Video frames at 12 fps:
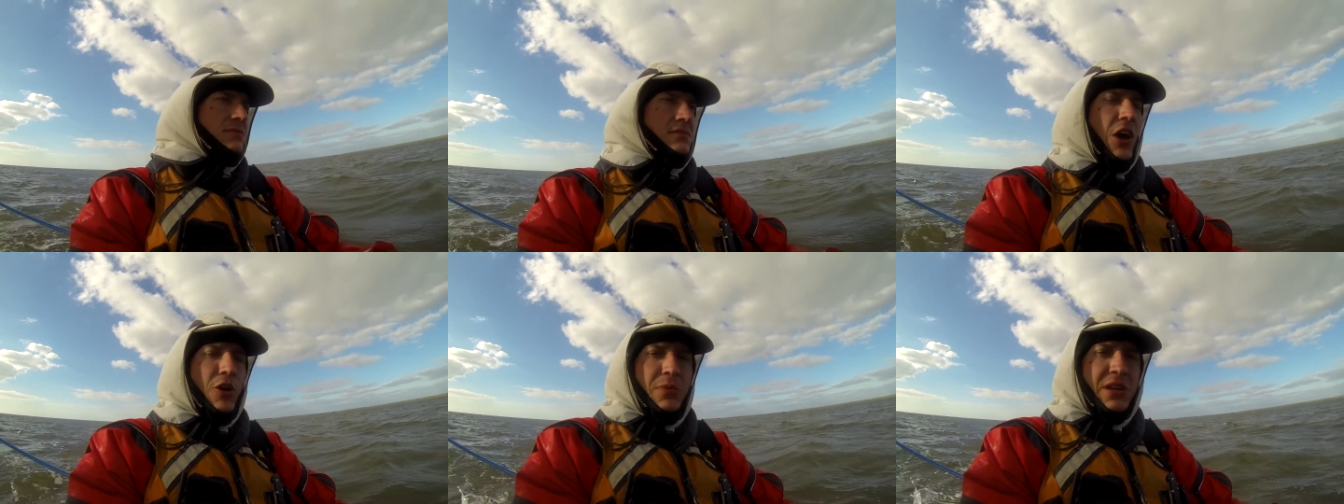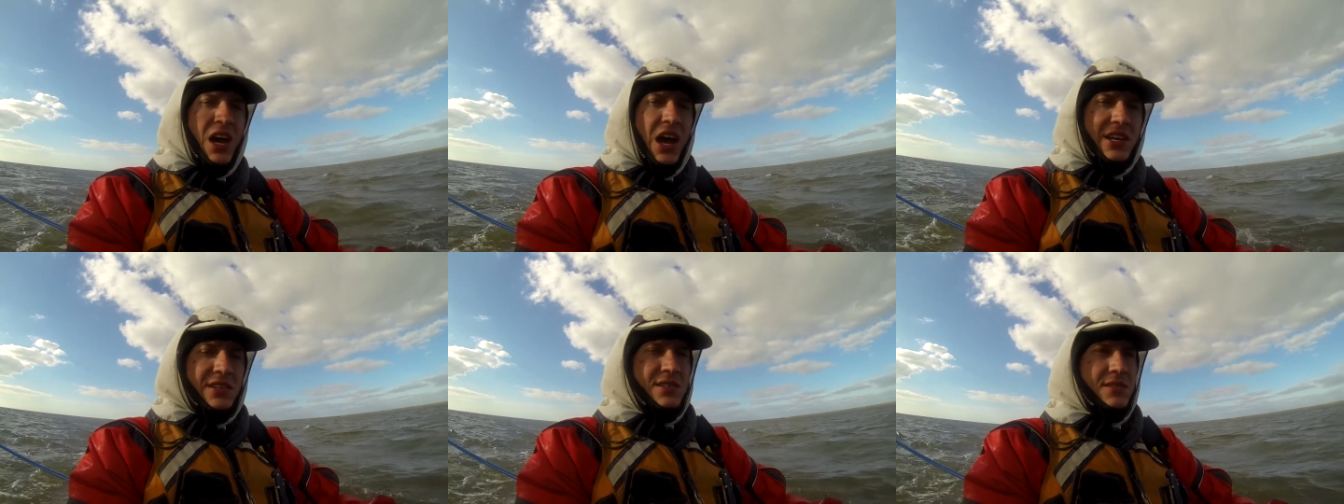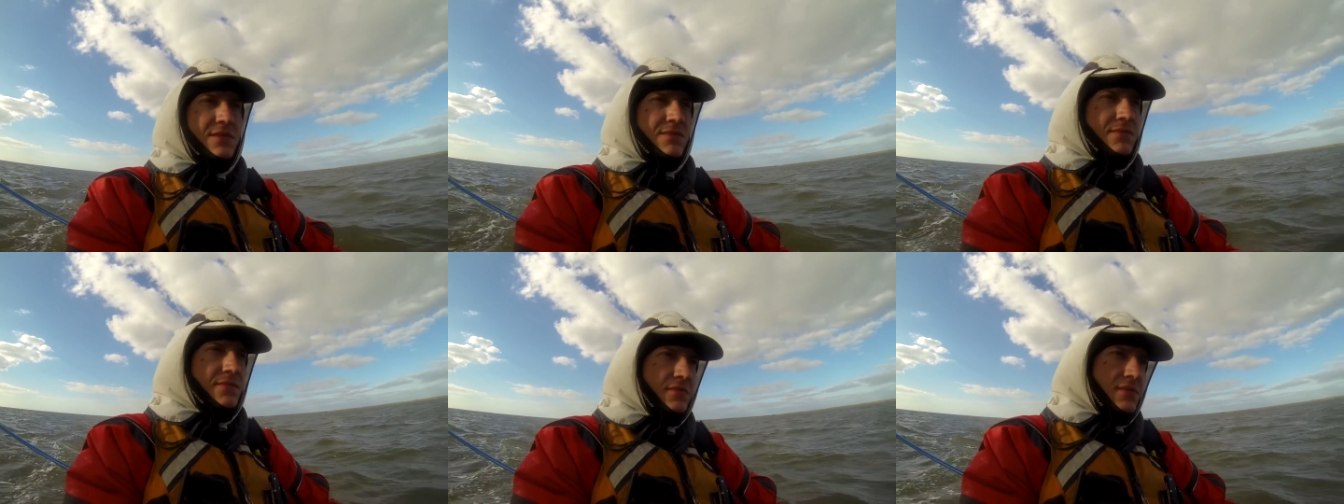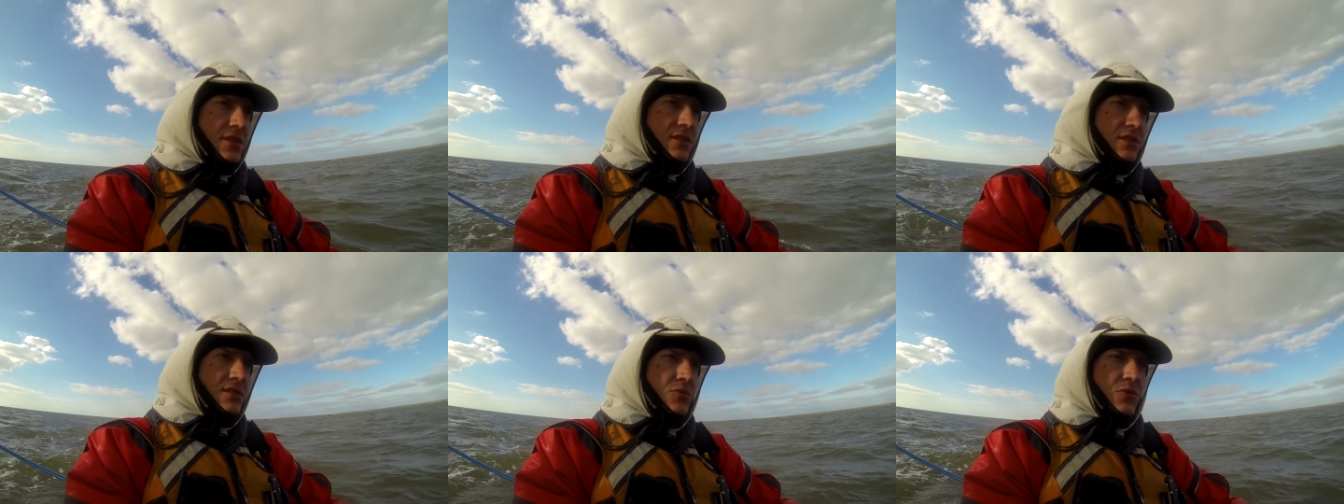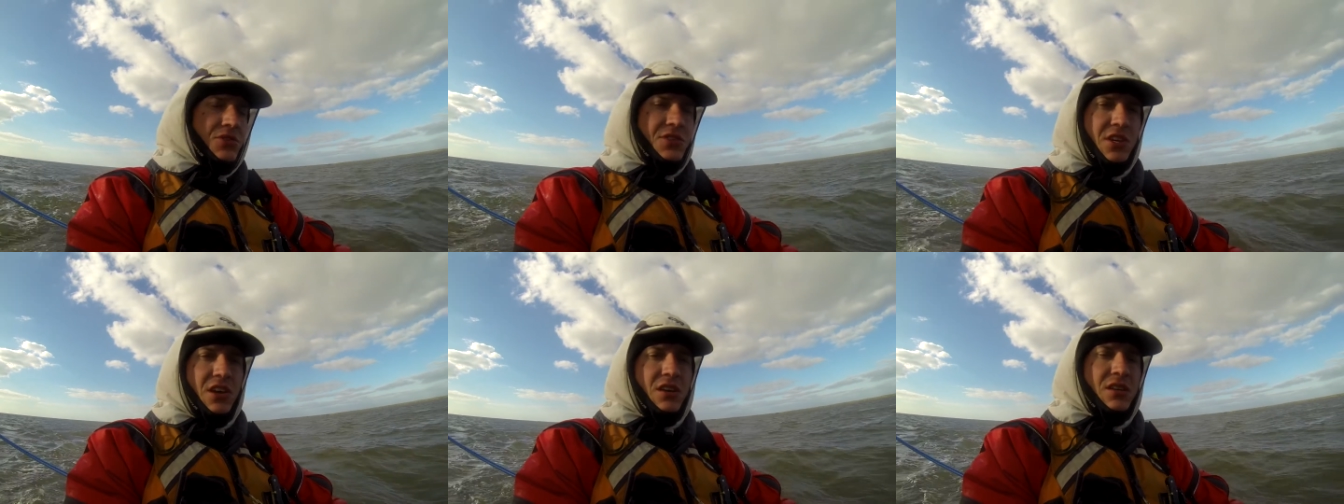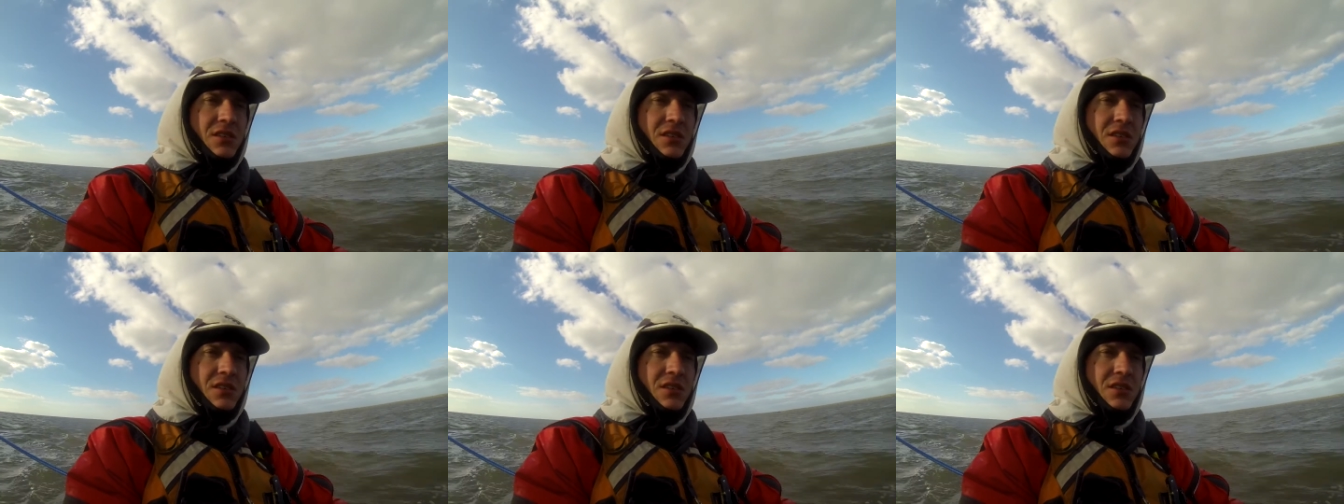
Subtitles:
That would be nice. We'll see.